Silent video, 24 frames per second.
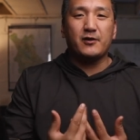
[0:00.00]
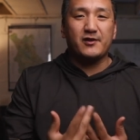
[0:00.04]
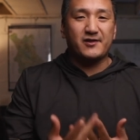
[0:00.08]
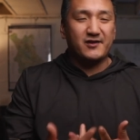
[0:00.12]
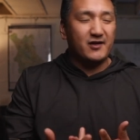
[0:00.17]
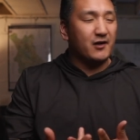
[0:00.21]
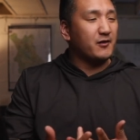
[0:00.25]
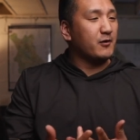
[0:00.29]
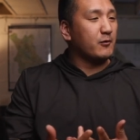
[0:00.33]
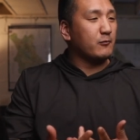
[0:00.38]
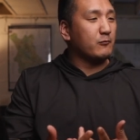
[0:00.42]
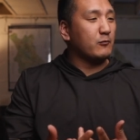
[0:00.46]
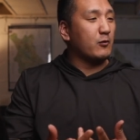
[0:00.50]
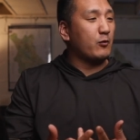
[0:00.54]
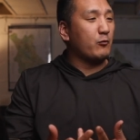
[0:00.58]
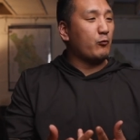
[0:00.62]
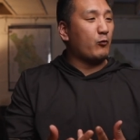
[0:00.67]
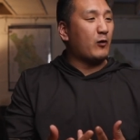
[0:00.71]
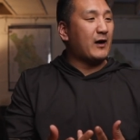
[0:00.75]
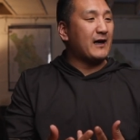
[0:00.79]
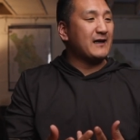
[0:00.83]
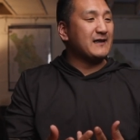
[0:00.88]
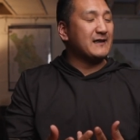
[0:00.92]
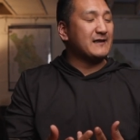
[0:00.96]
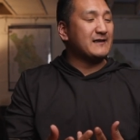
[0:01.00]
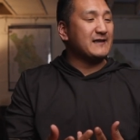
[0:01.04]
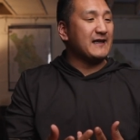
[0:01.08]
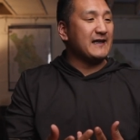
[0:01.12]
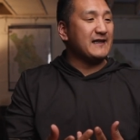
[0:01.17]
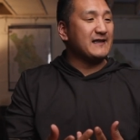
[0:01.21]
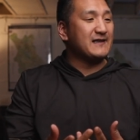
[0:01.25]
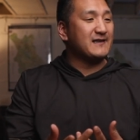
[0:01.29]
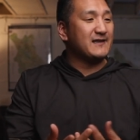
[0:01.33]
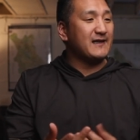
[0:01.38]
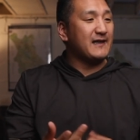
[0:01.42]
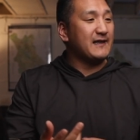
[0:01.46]
a Southern Rhone wine to
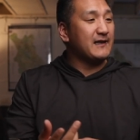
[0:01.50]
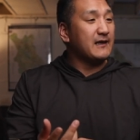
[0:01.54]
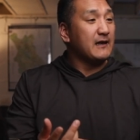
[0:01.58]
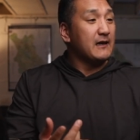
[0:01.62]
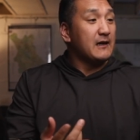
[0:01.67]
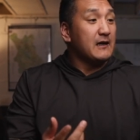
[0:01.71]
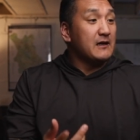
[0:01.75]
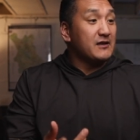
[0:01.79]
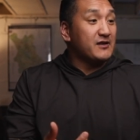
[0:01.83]
taste like.